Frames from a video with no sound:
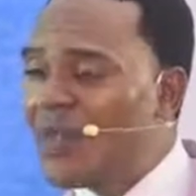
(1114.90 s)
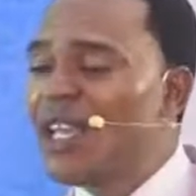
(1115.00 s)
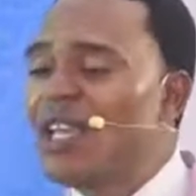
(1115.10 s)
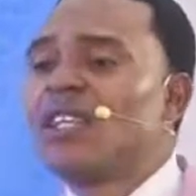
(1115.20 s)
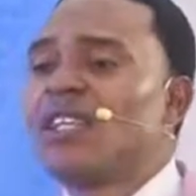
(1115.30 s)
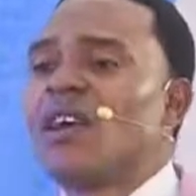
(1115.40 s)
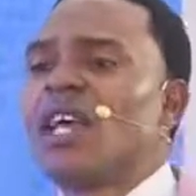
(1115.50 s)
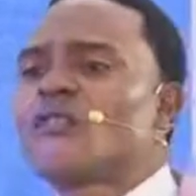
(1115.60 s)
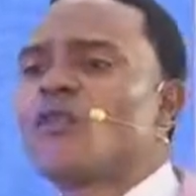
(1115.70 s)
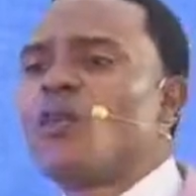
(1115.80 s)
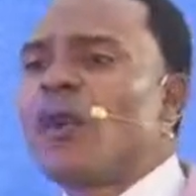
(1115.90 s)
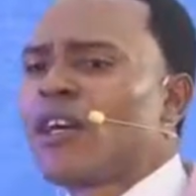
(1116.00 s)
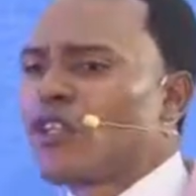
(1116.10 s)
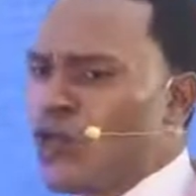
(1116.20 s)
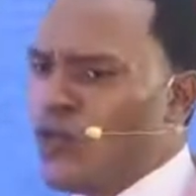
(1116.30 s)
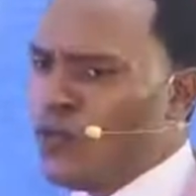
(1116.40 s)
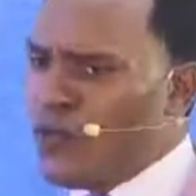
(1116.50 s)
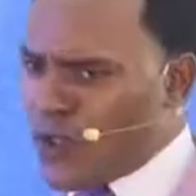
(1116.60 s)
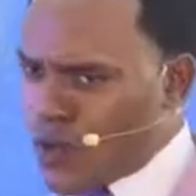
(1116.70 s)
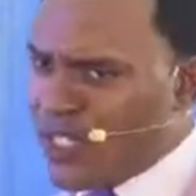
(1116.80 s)
Now let's go back to verse
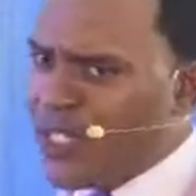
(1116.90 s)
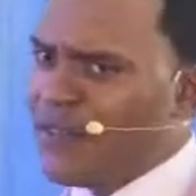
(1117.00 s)
27.